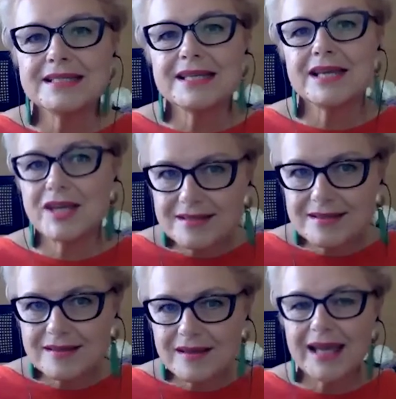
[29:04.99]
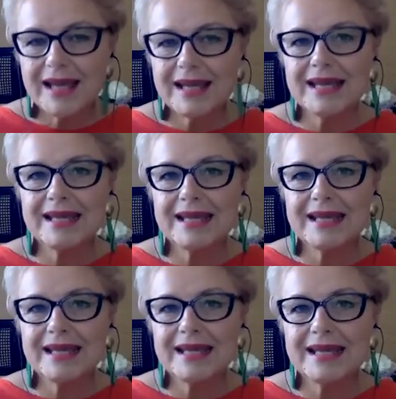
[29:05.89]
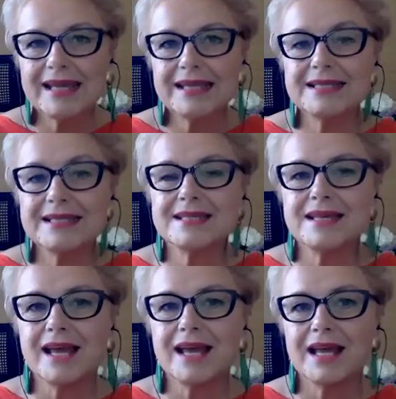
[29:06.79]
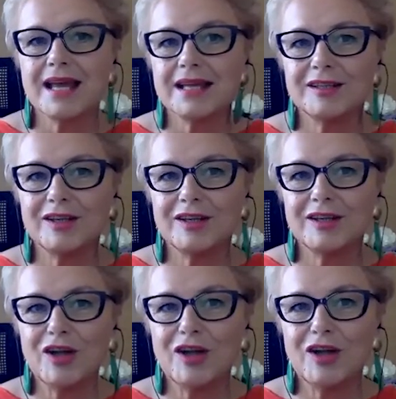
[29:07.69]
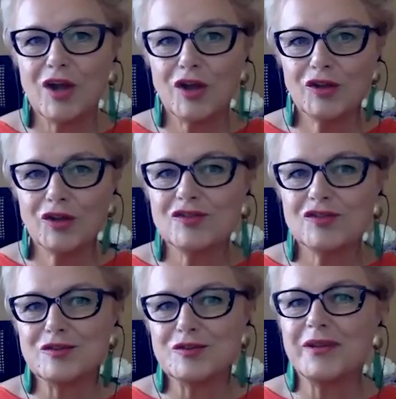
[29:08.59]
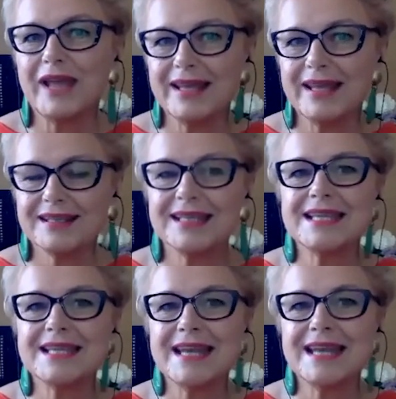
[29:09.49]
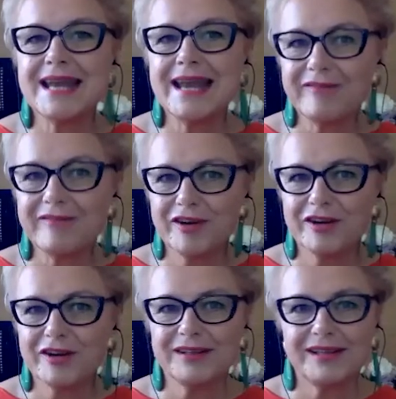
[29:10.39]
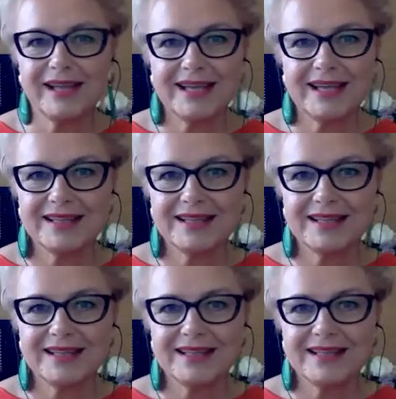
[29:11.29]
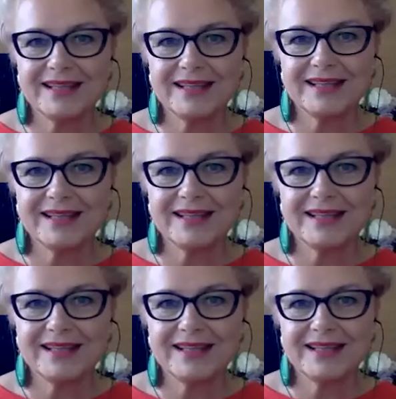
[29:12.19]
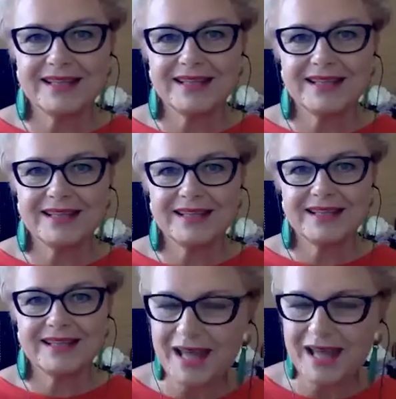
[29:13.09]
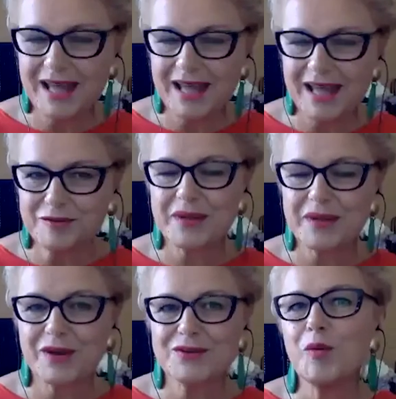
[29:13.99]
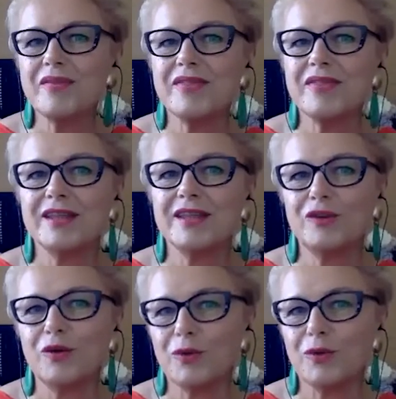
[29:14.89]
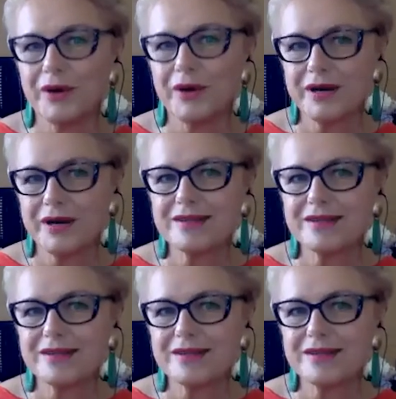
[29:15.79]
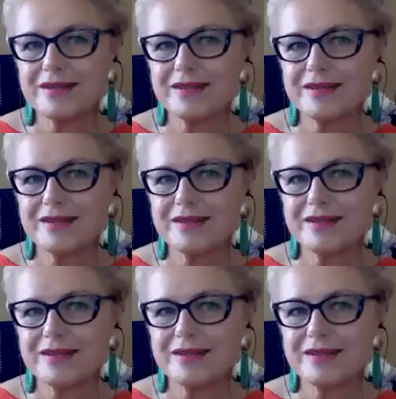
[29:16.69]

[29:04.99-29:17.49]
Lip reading: But I suggest it's not too late. It's never late. Learn language, to try to learn language, because it's opened the doors.